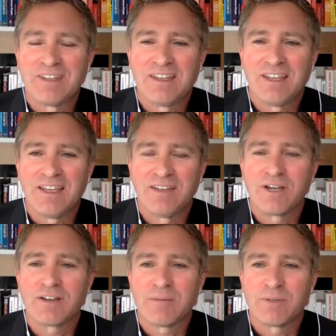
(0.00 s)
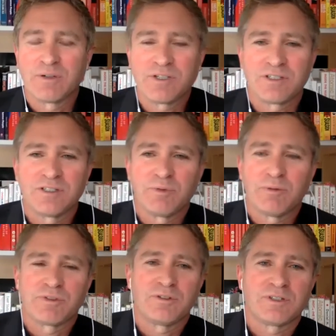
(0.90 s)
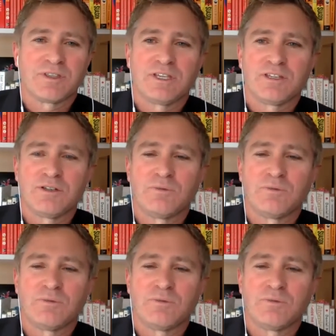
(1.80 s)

And there are a couple of questions popping through, so thank you, and